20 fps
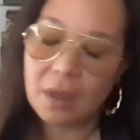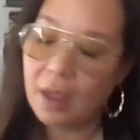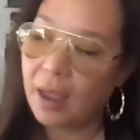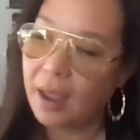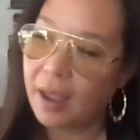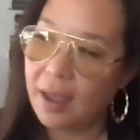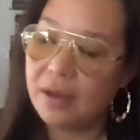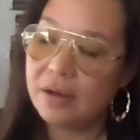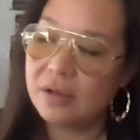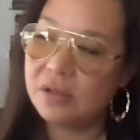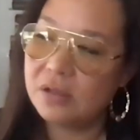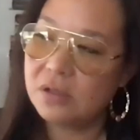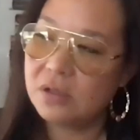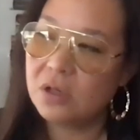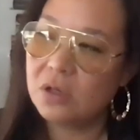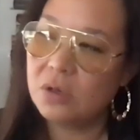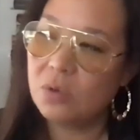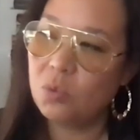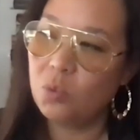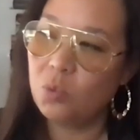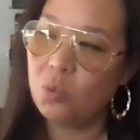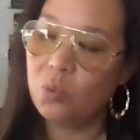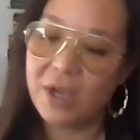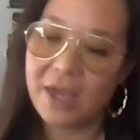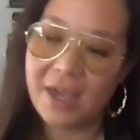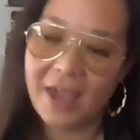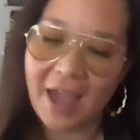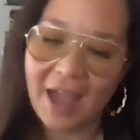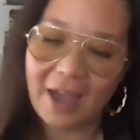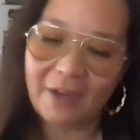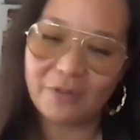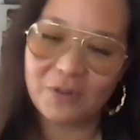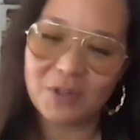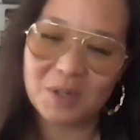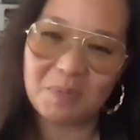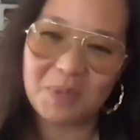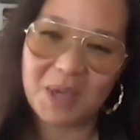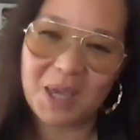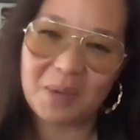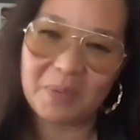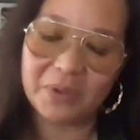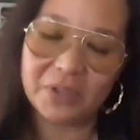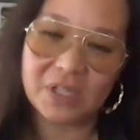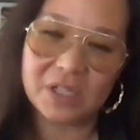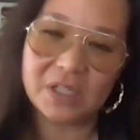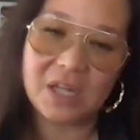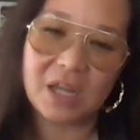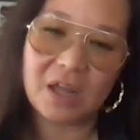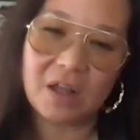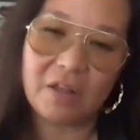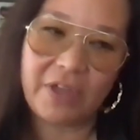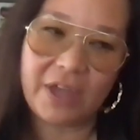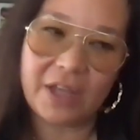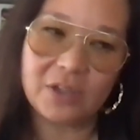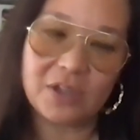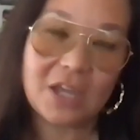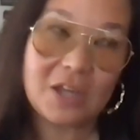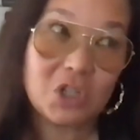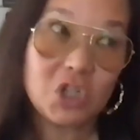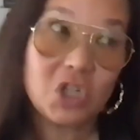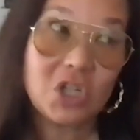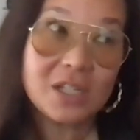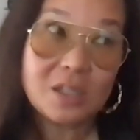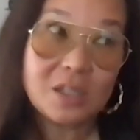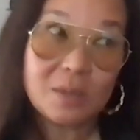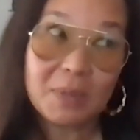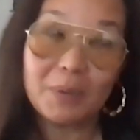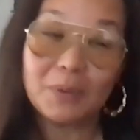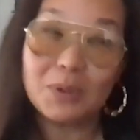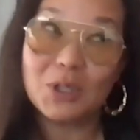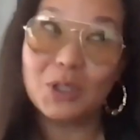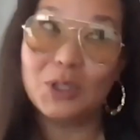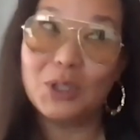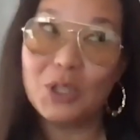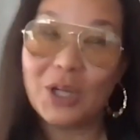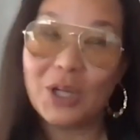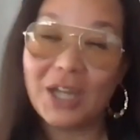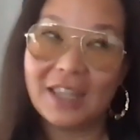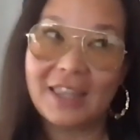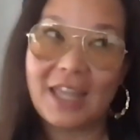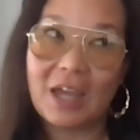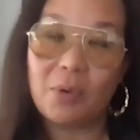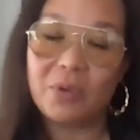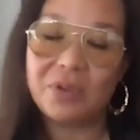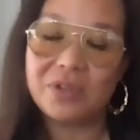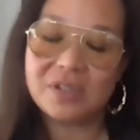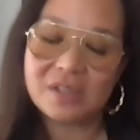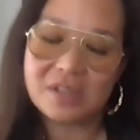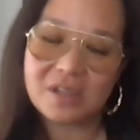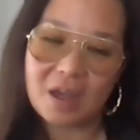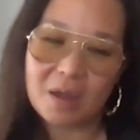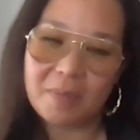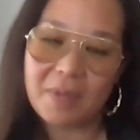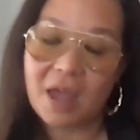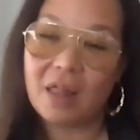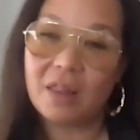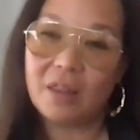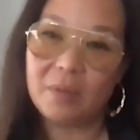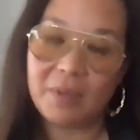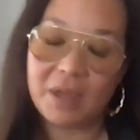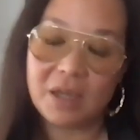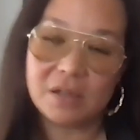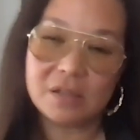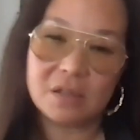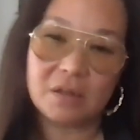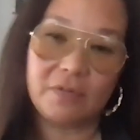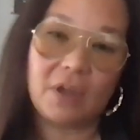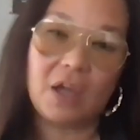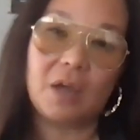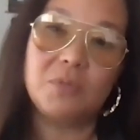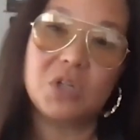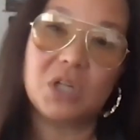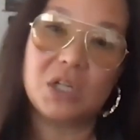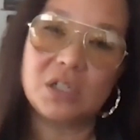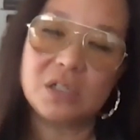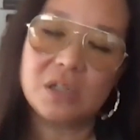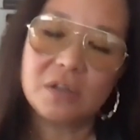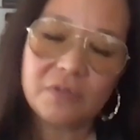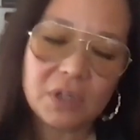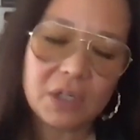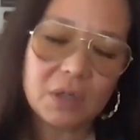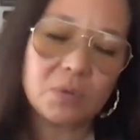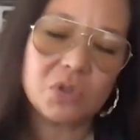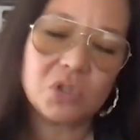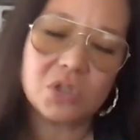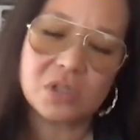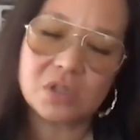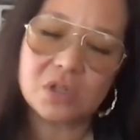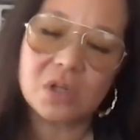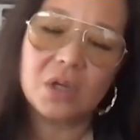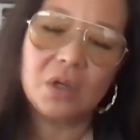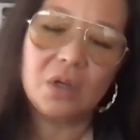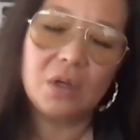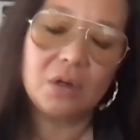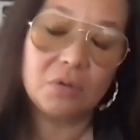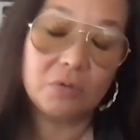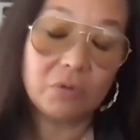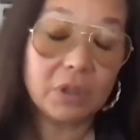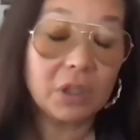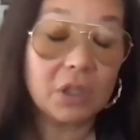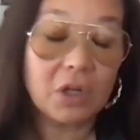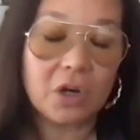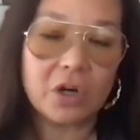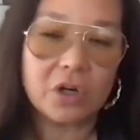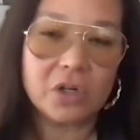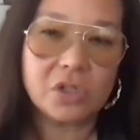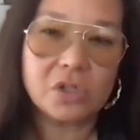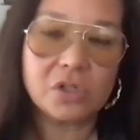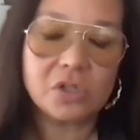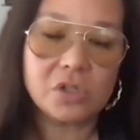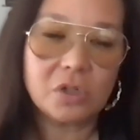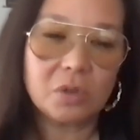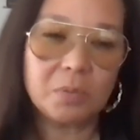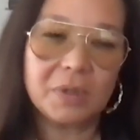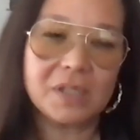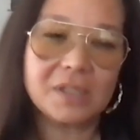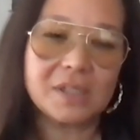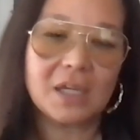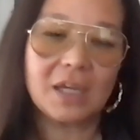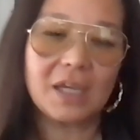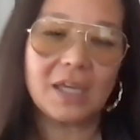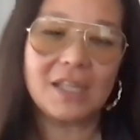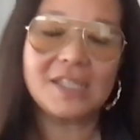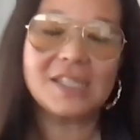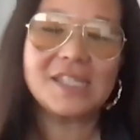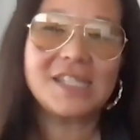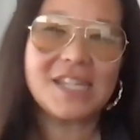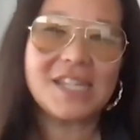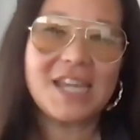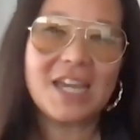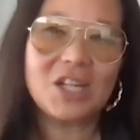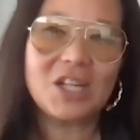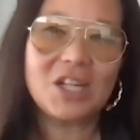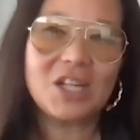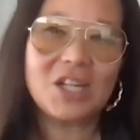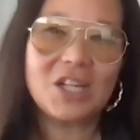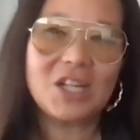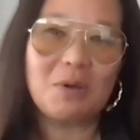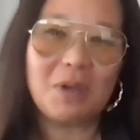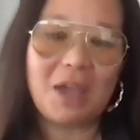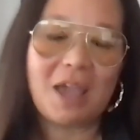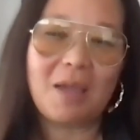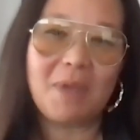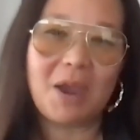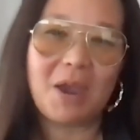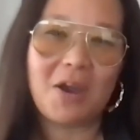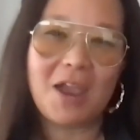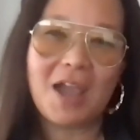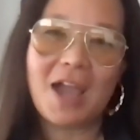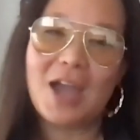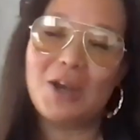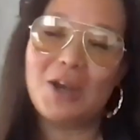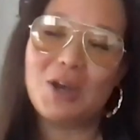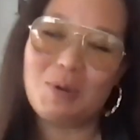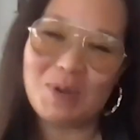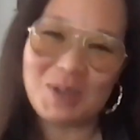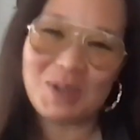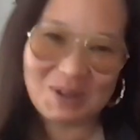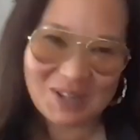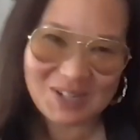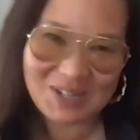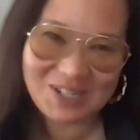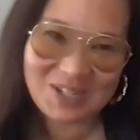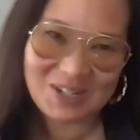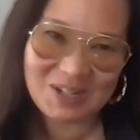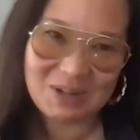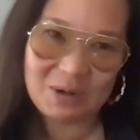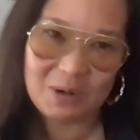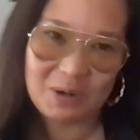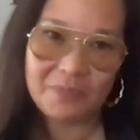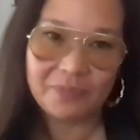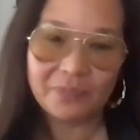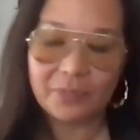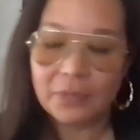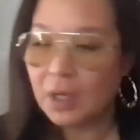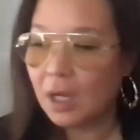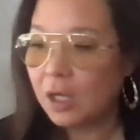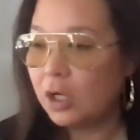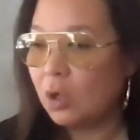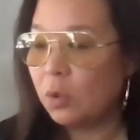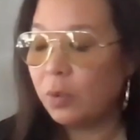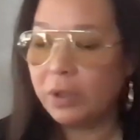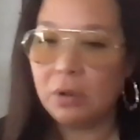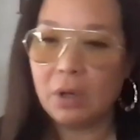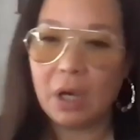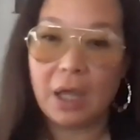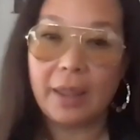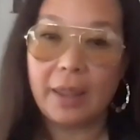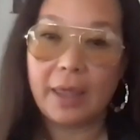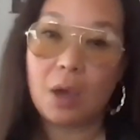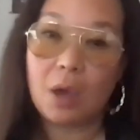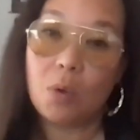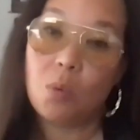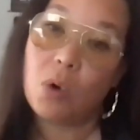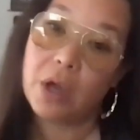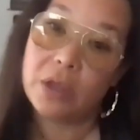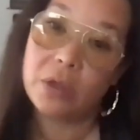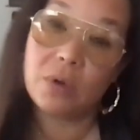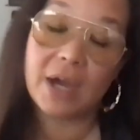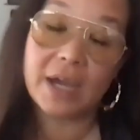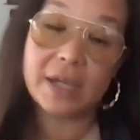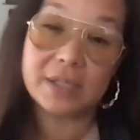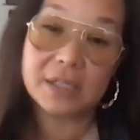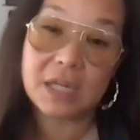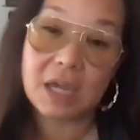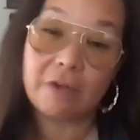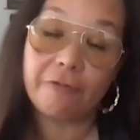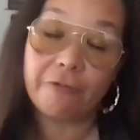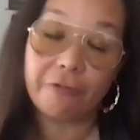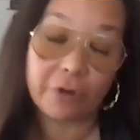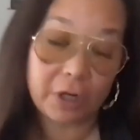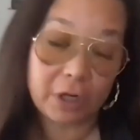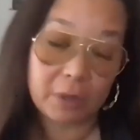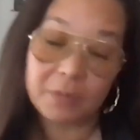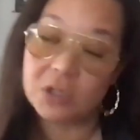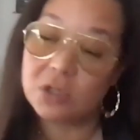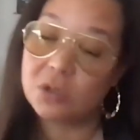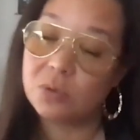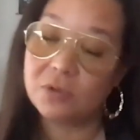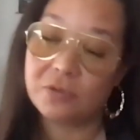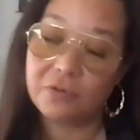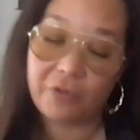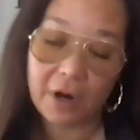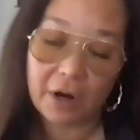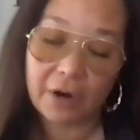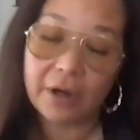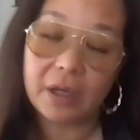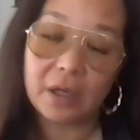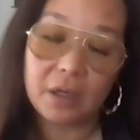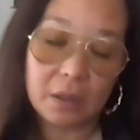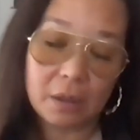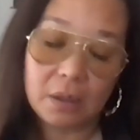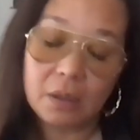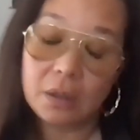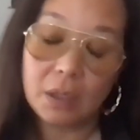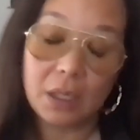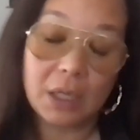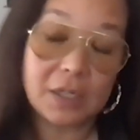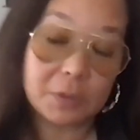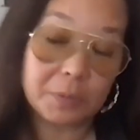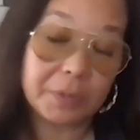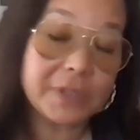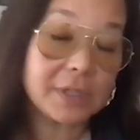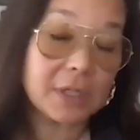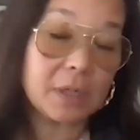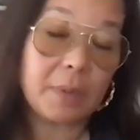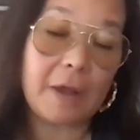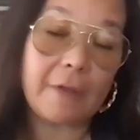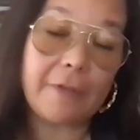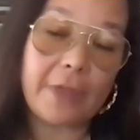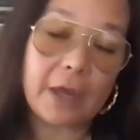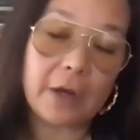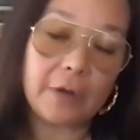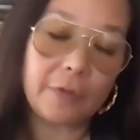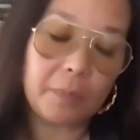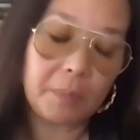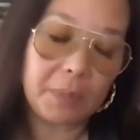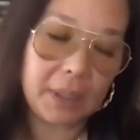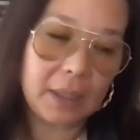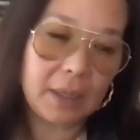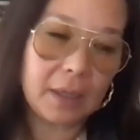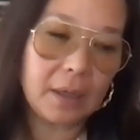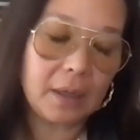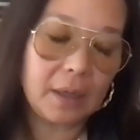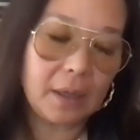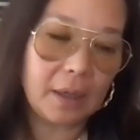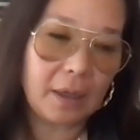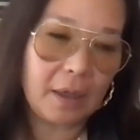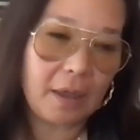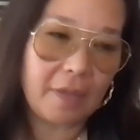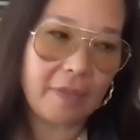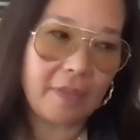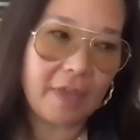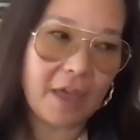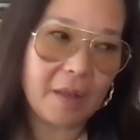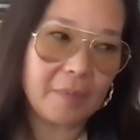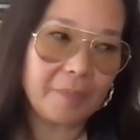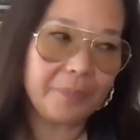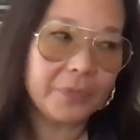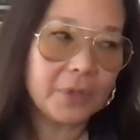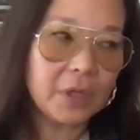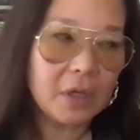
and we have to be able to tell that and she has to be able to look at that with some element of objectivity which is really hard to do but it's like instead she's like okay mary i know what you can do i know what you got like i want you guys to have freedom and she was very explicit about that at the beginning and then